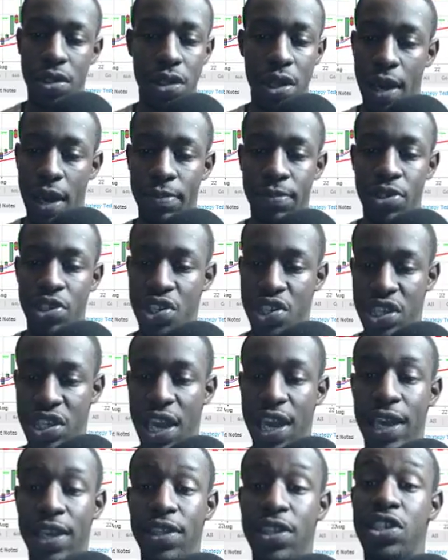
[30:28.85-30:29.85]
I'm just
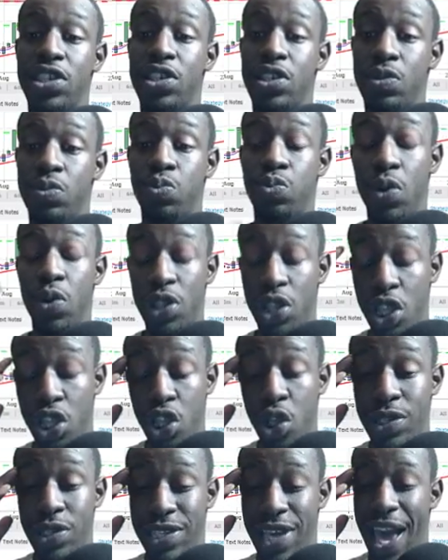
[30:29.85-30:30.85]
saying this is what the
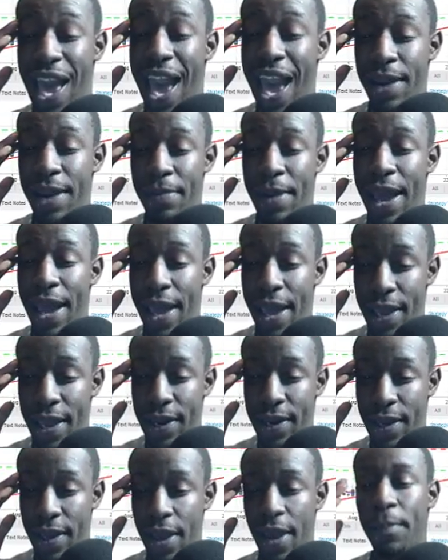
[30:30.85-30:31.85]
thoughts I had in my head.
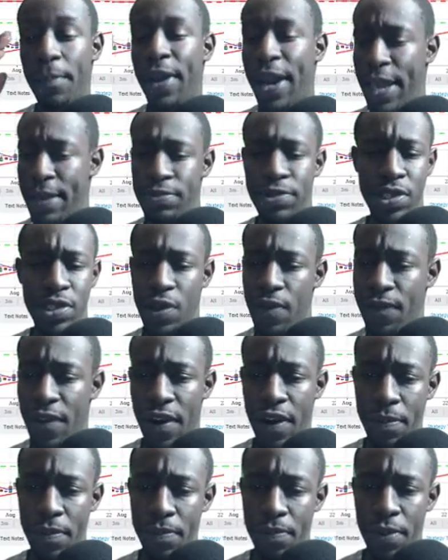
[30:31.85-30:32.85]
But I am still
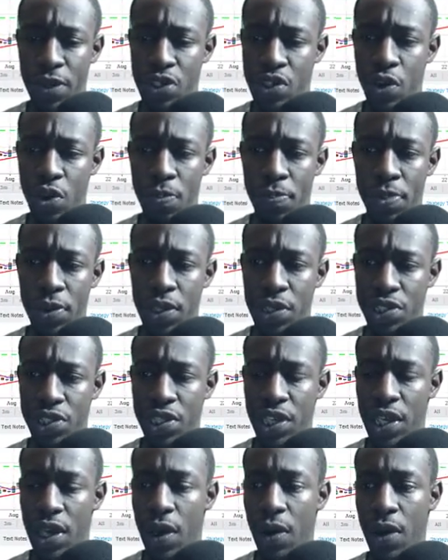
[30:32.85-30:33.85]
very much so bullish
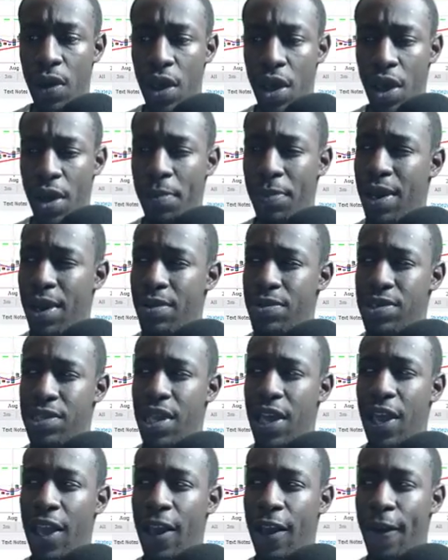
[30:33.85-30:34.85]
Neo. But I was
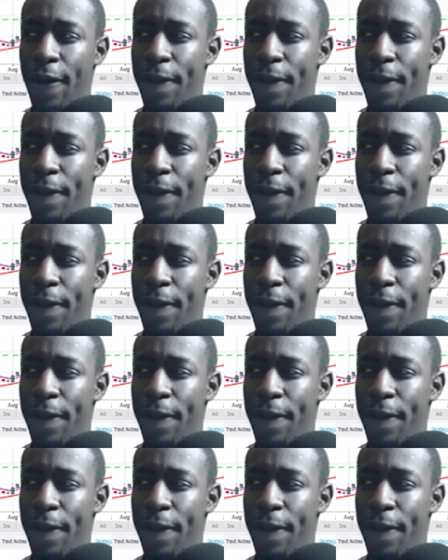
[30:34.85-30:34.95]
like,